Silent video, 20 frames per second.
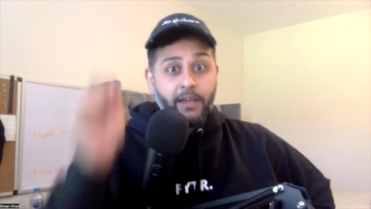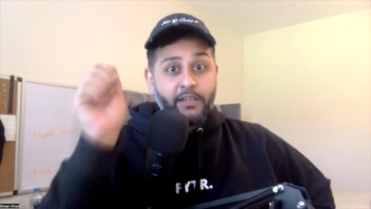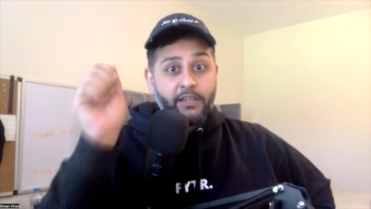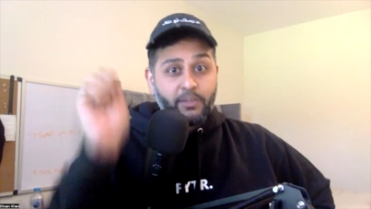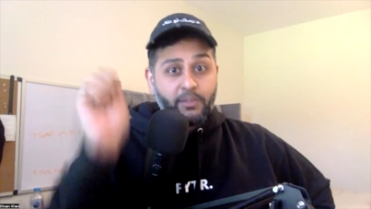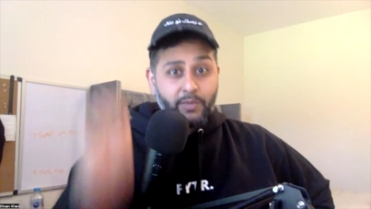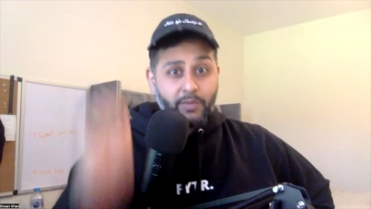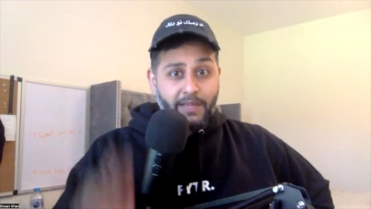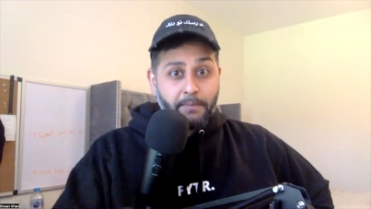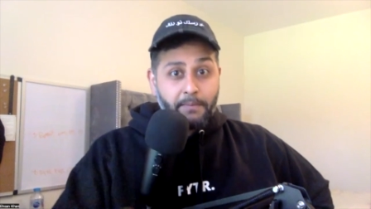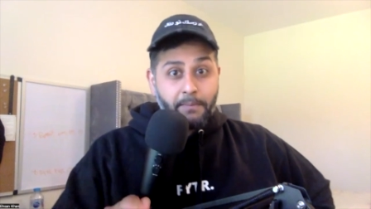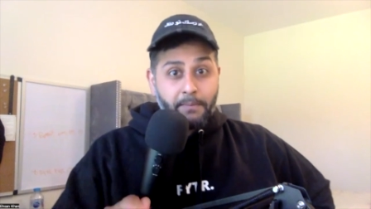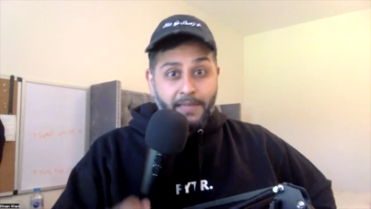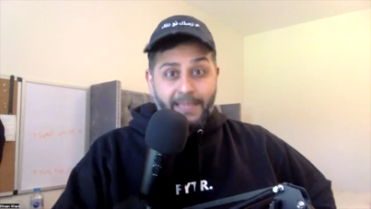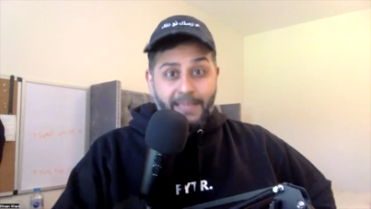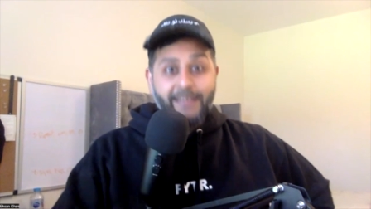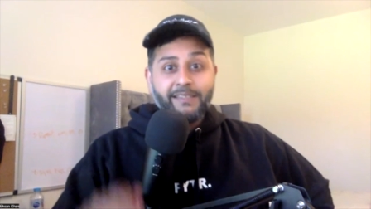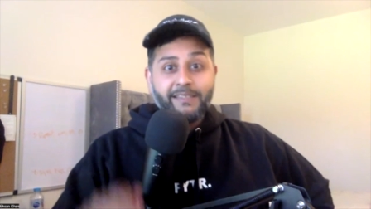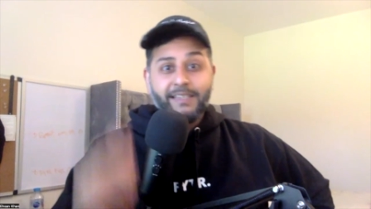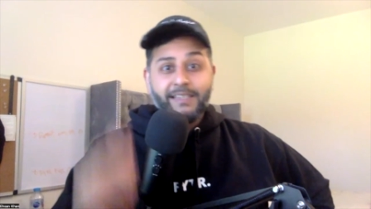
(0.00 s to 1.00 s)
So what that
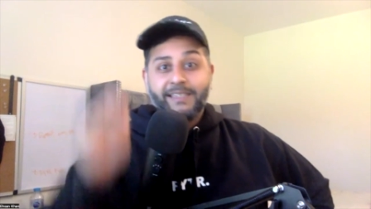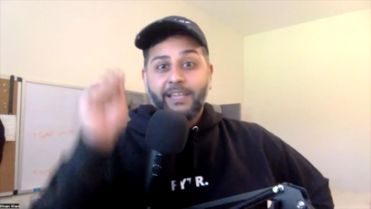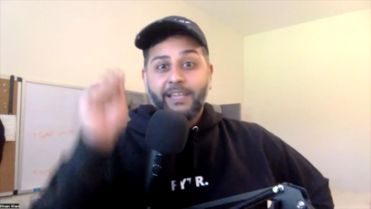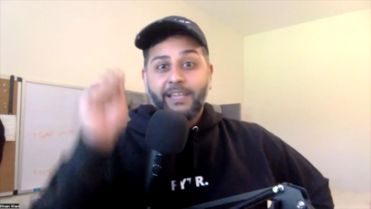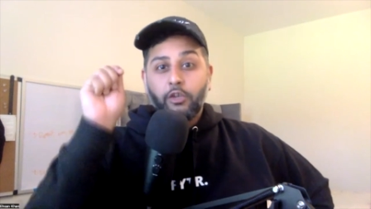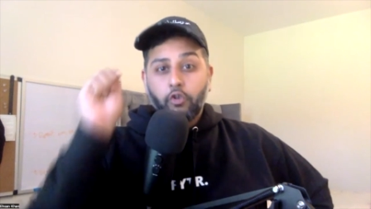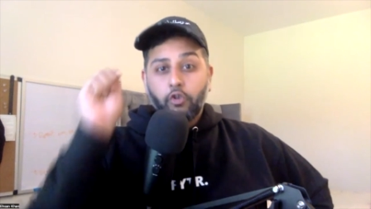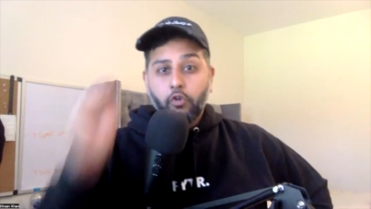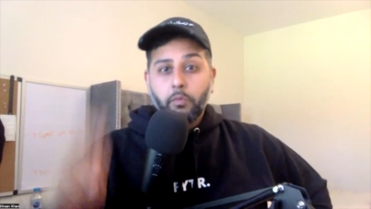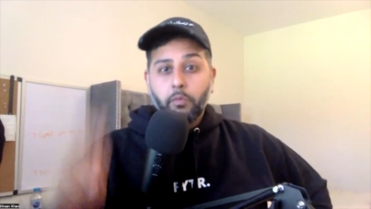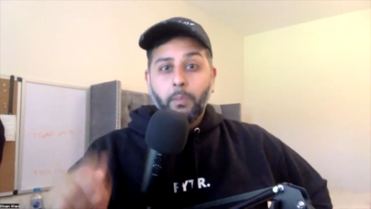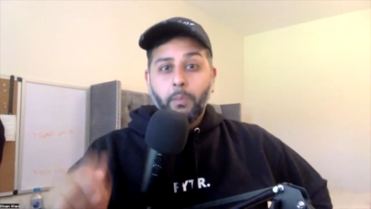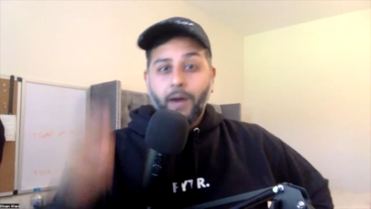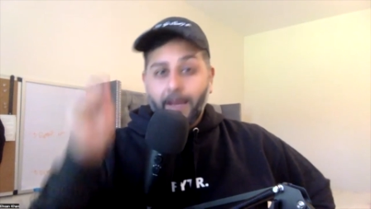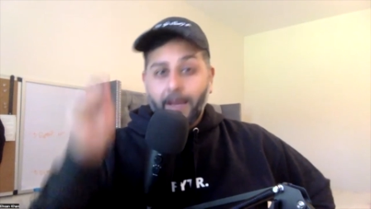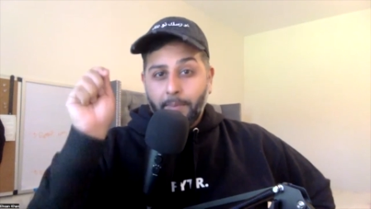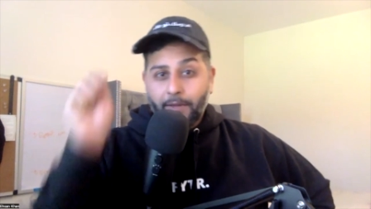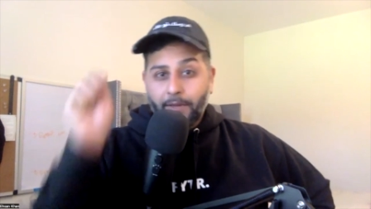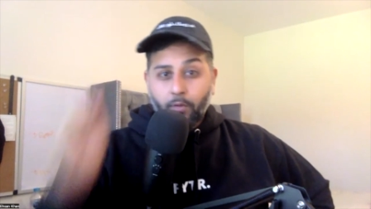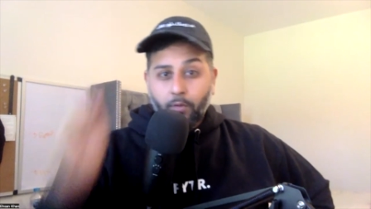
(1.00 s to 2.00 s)
means is that you
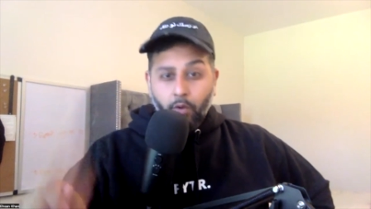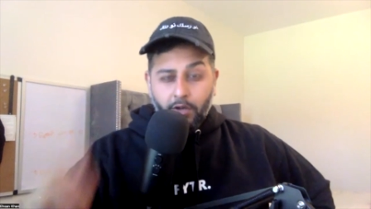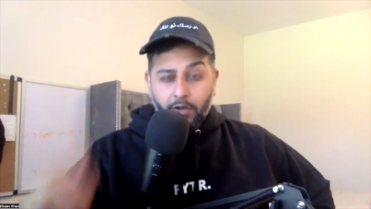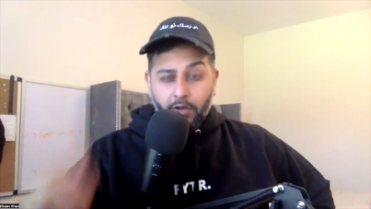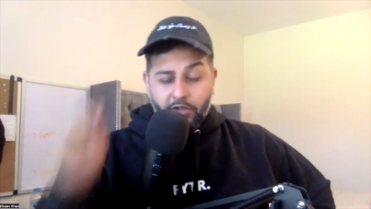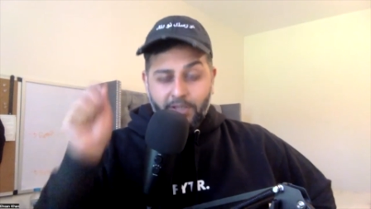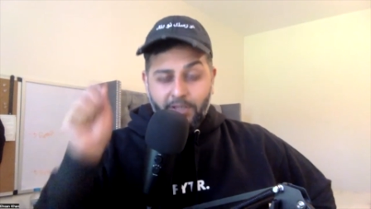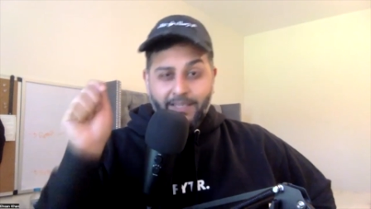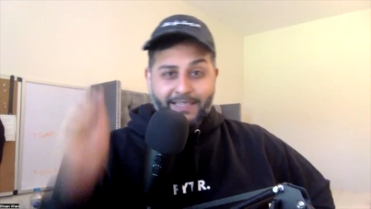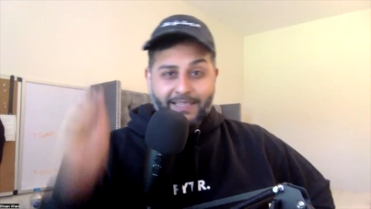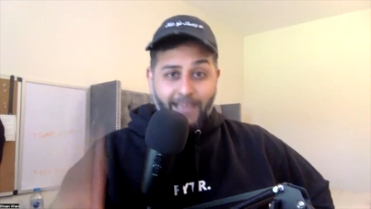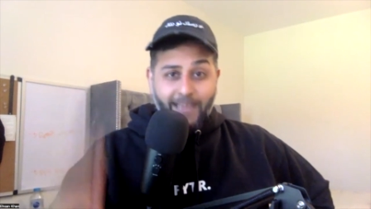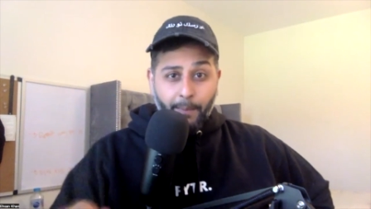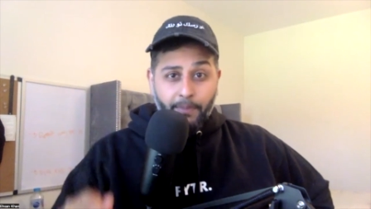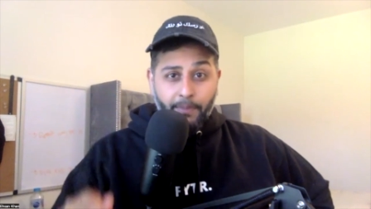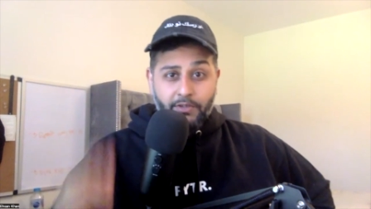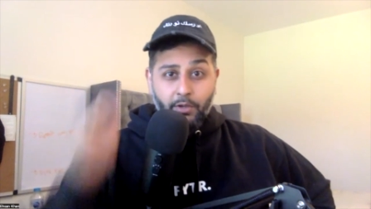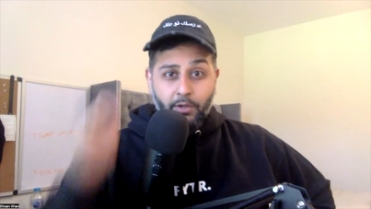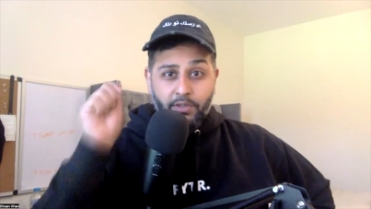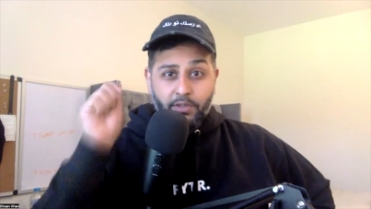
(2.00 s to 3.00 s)
might be watching these
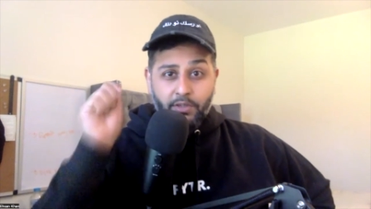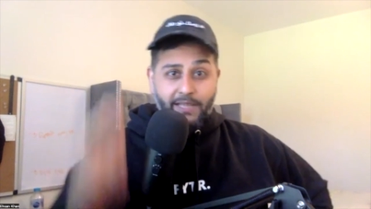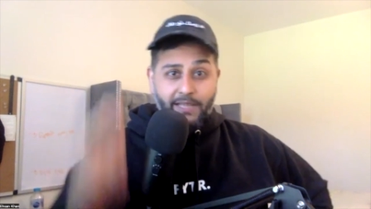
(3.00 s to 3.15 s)
episodes